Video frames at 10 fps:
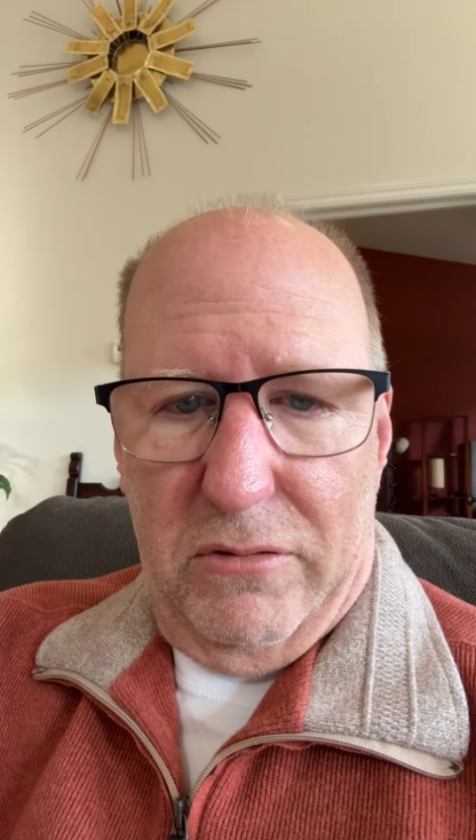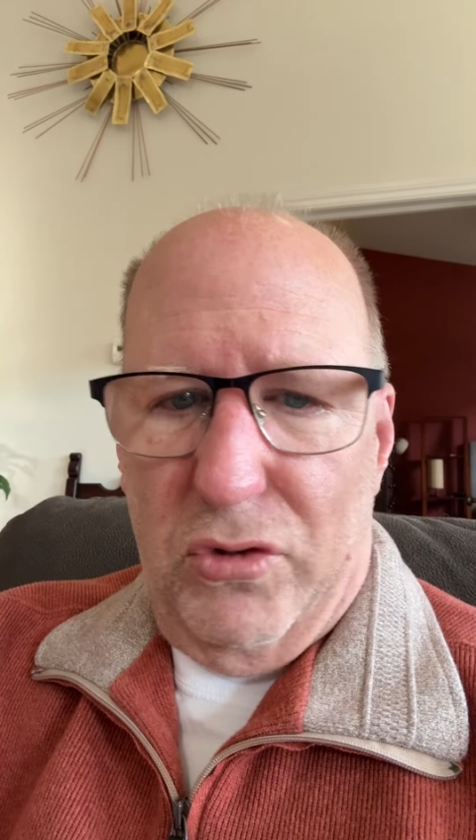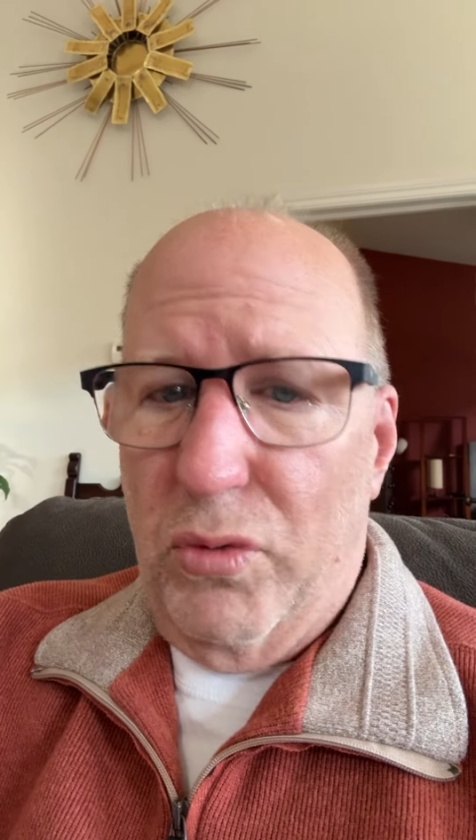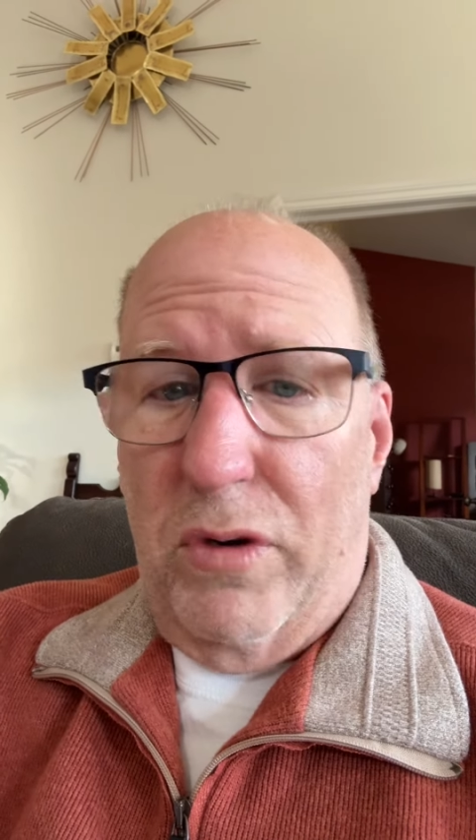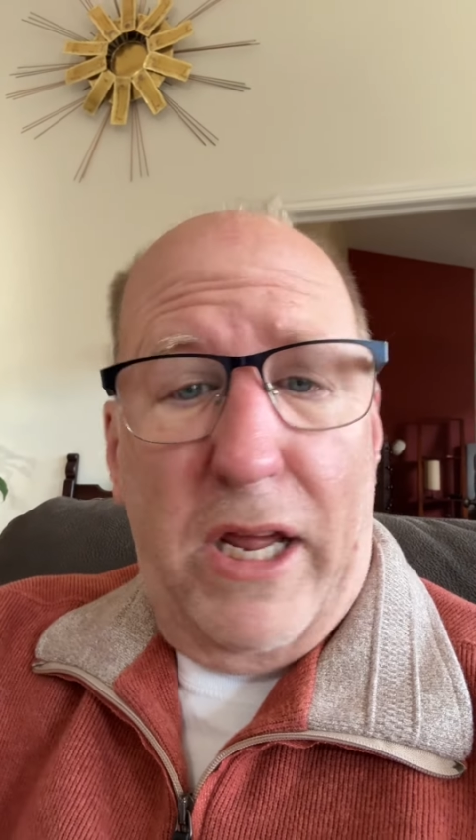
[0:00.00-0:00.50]
It's
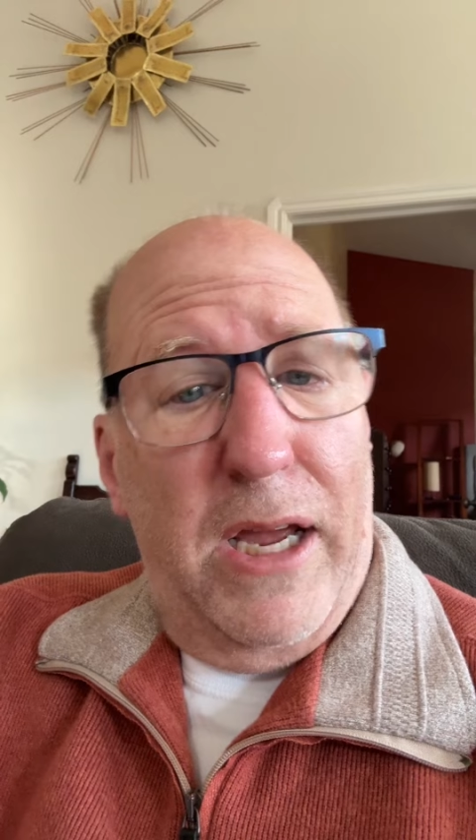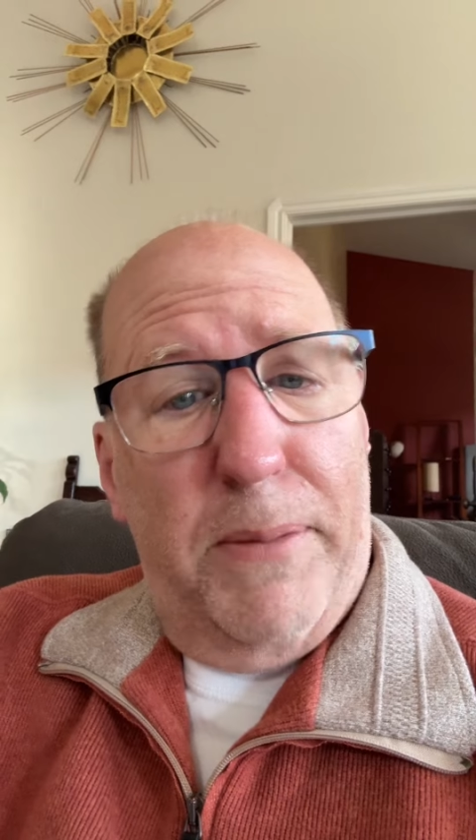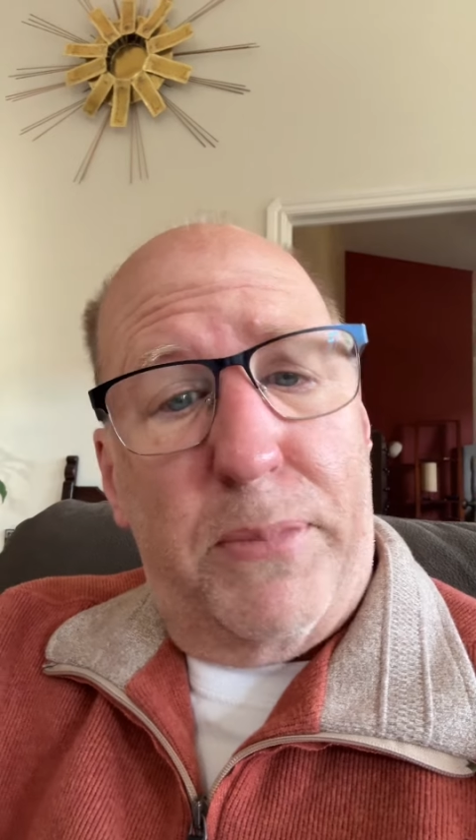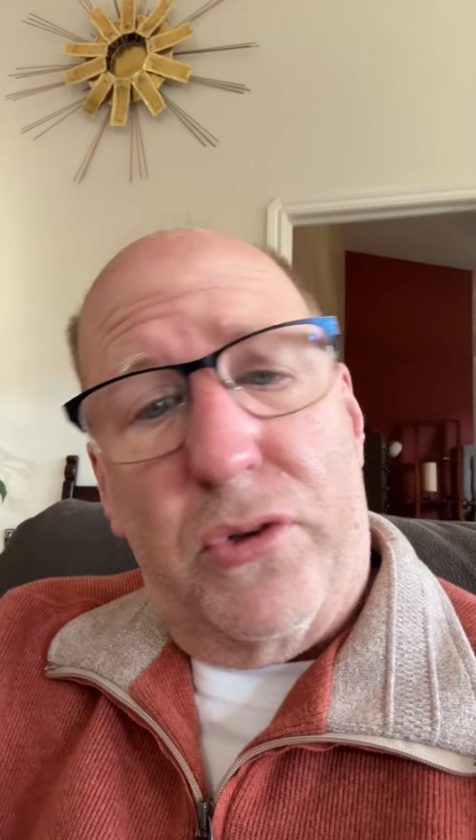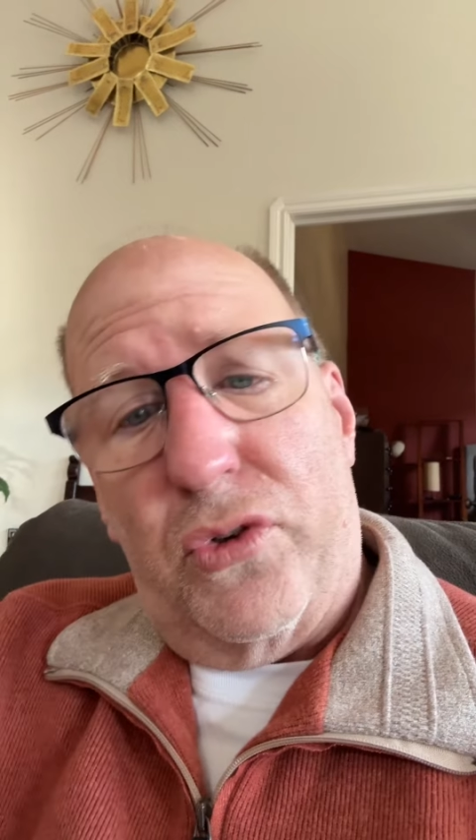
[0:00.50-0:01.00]
what
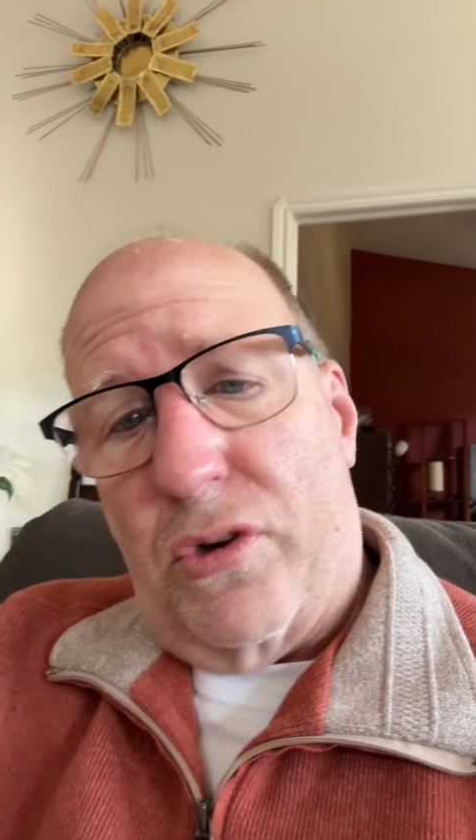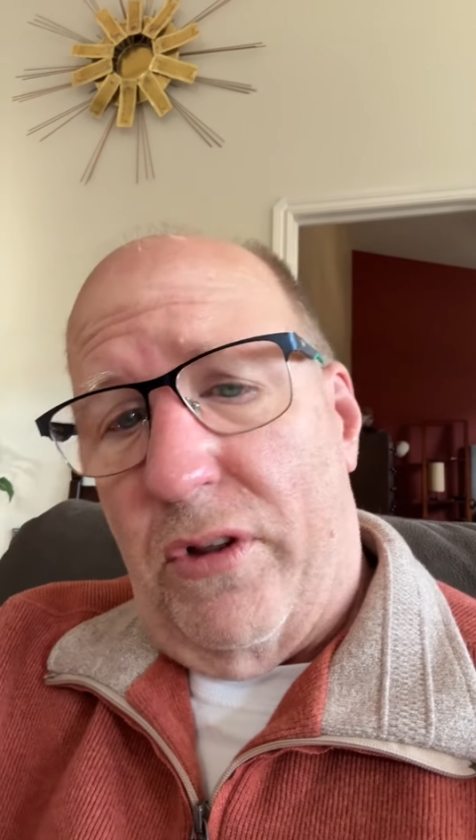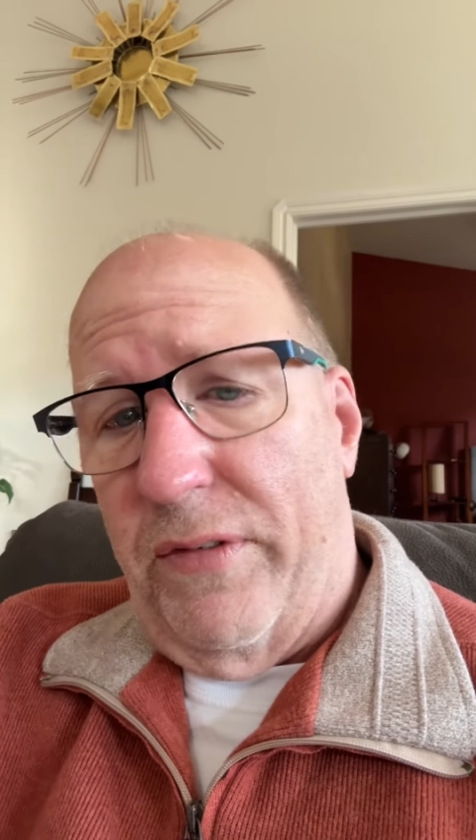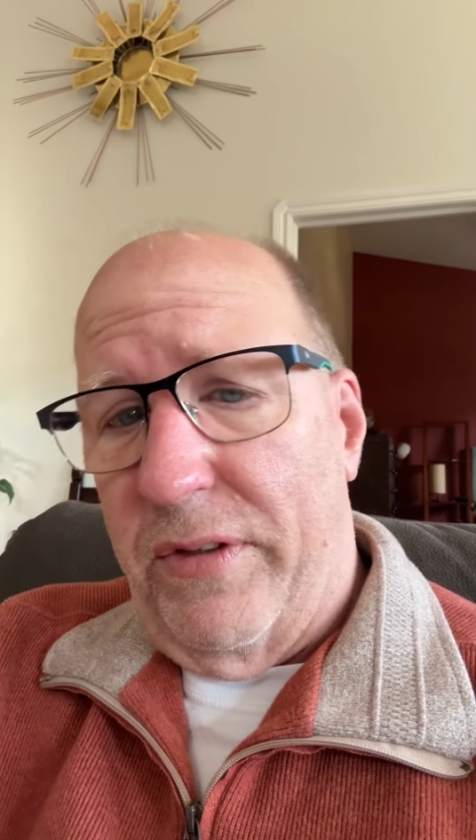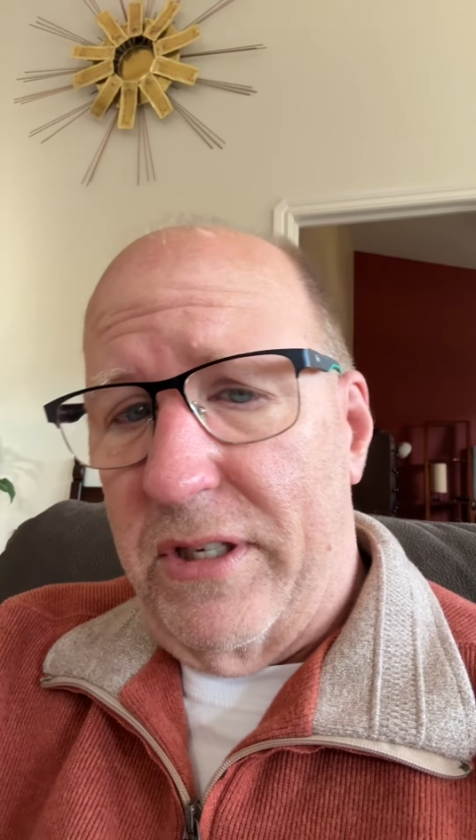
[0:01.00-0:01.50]
happens
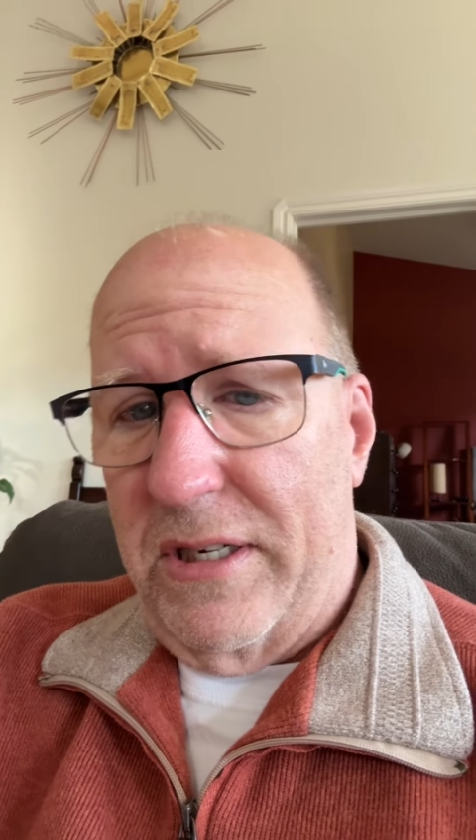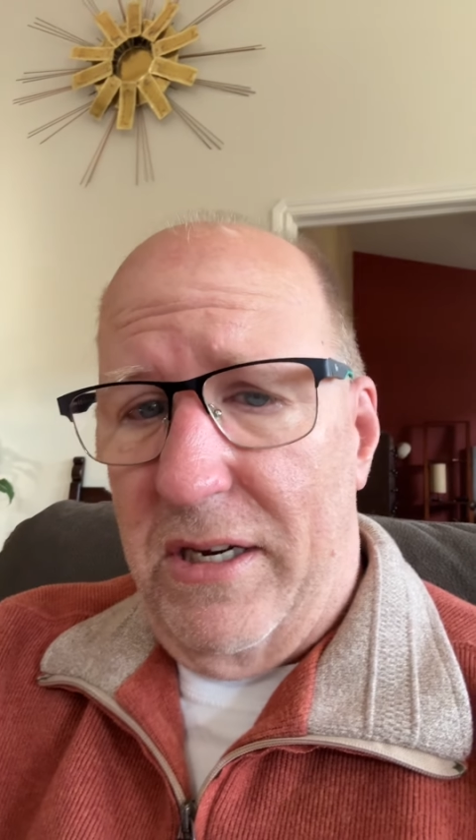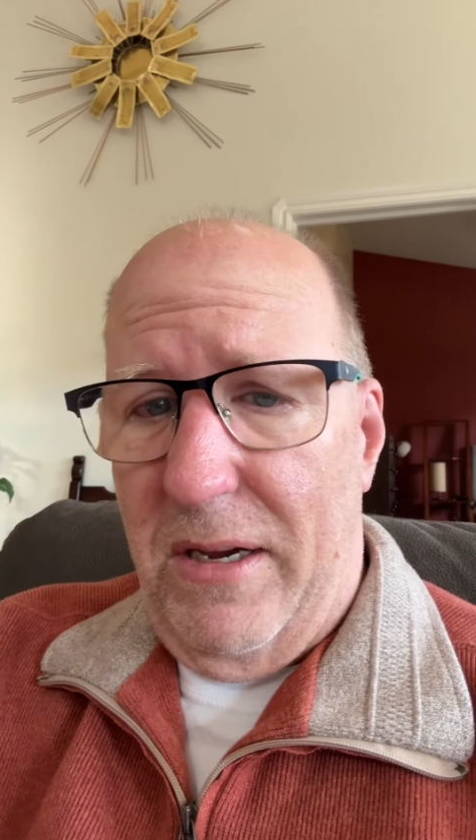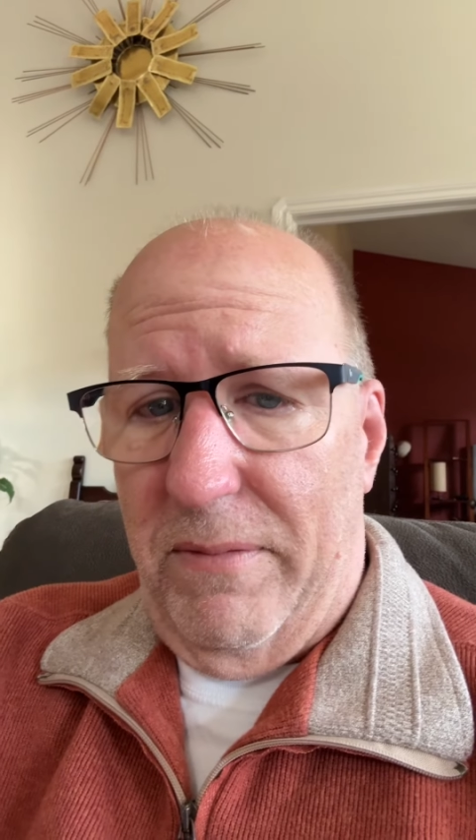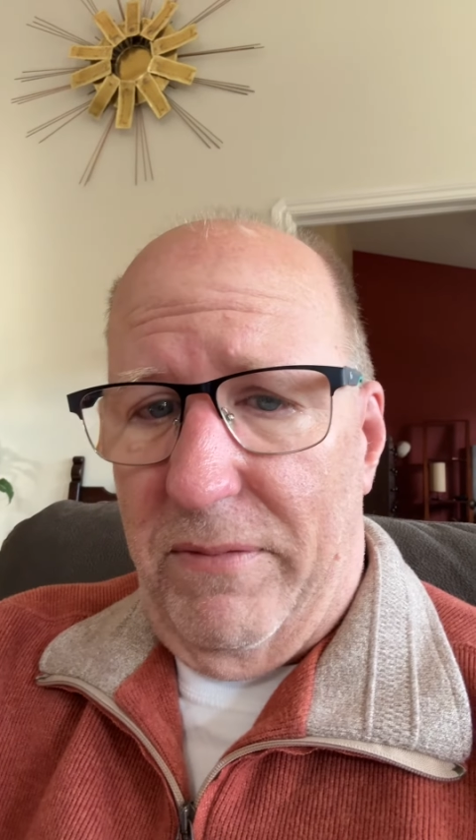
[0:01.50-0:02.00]
all of the
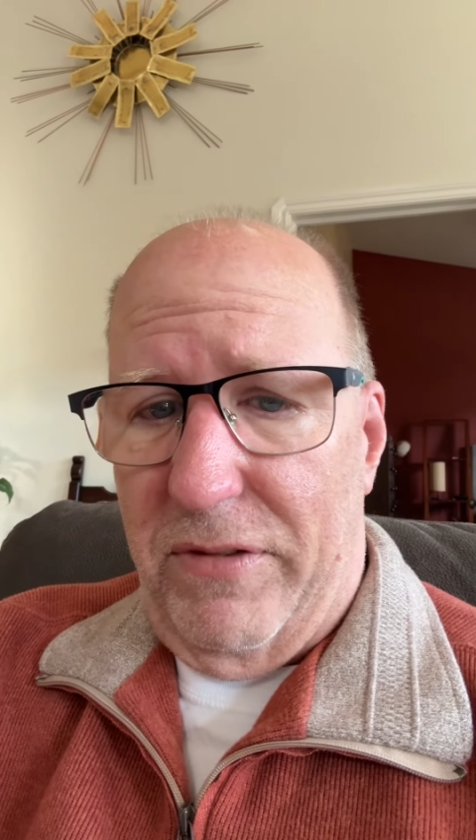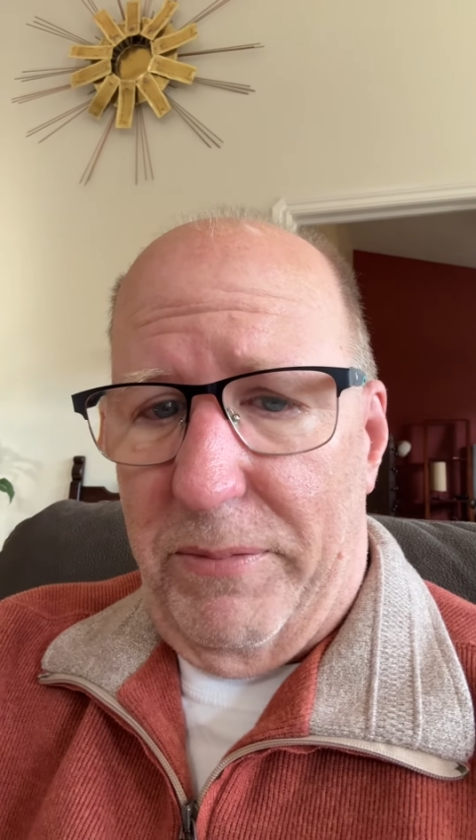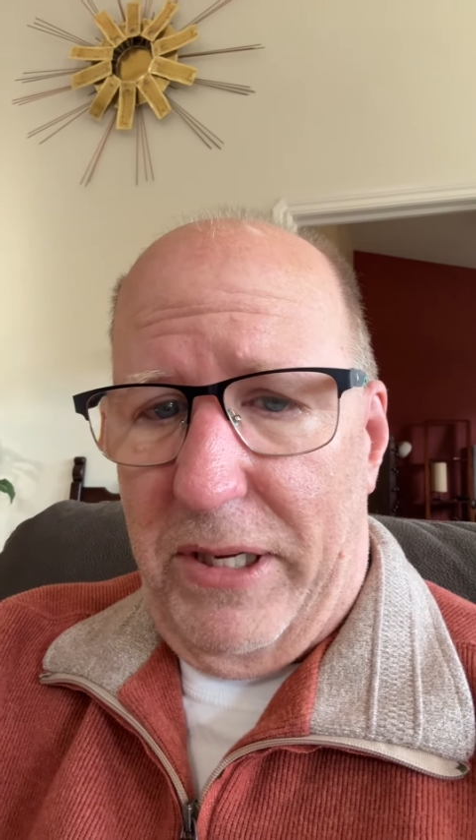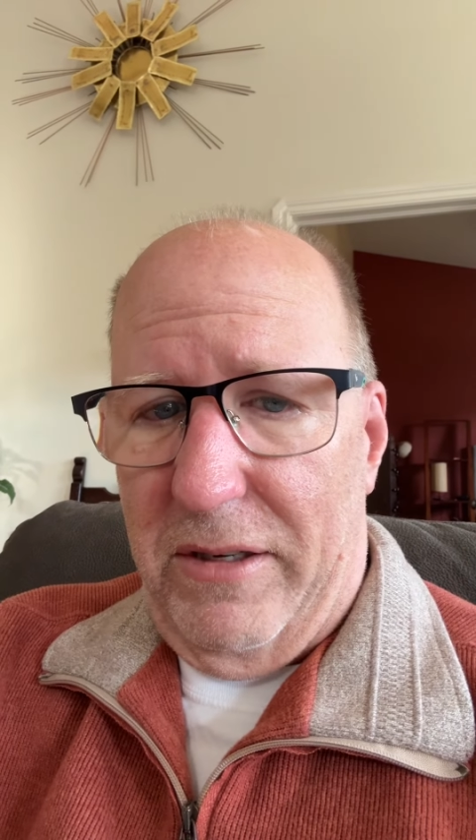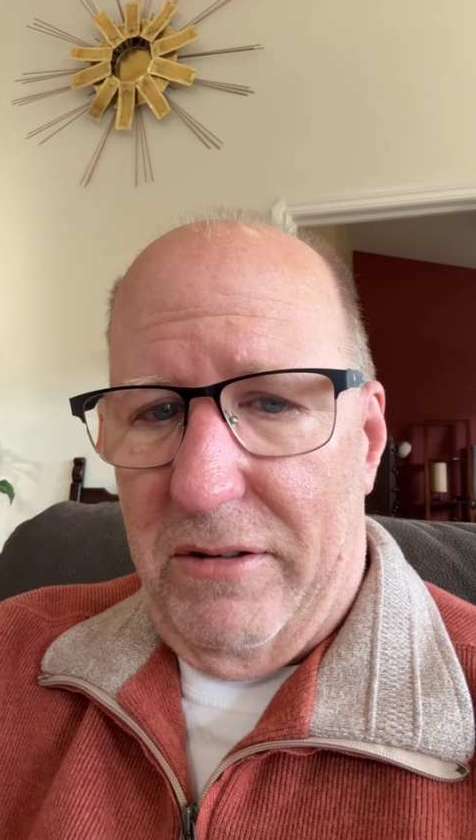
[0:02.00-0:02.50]
time for me.